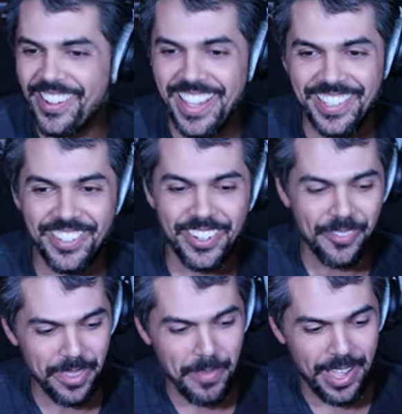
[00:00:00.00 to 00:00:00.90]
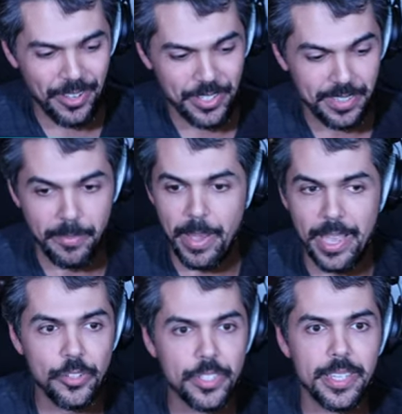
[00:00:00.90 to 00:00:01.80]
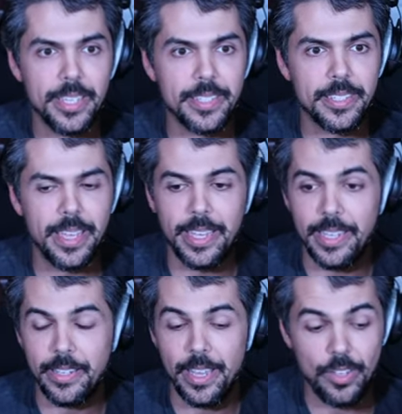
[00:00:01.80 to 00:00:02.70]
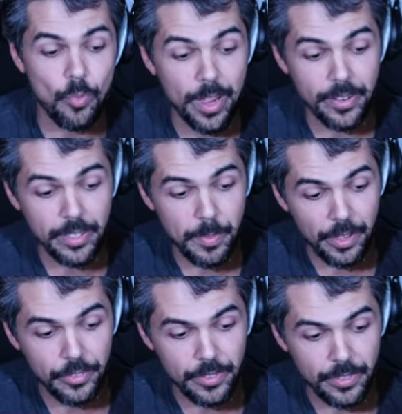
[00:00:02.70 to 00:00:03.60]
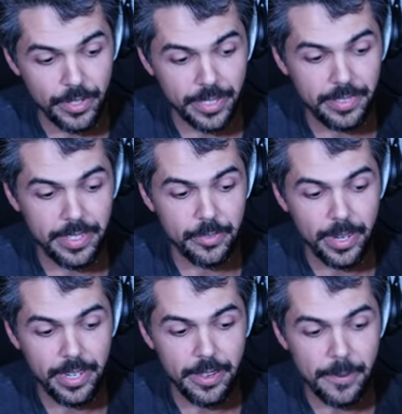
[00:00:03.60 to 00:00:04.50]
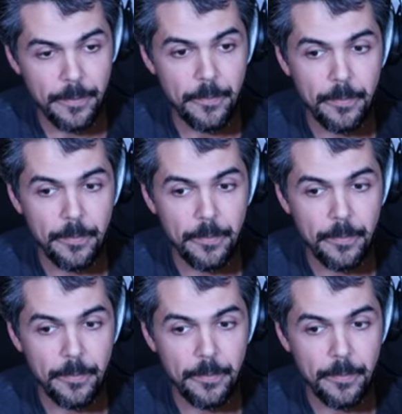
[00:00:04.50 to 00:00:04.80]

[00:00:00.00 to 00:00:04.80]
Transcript: okay, starting with the mouse. The mouse is a, a wireless mouse. You can see it right here.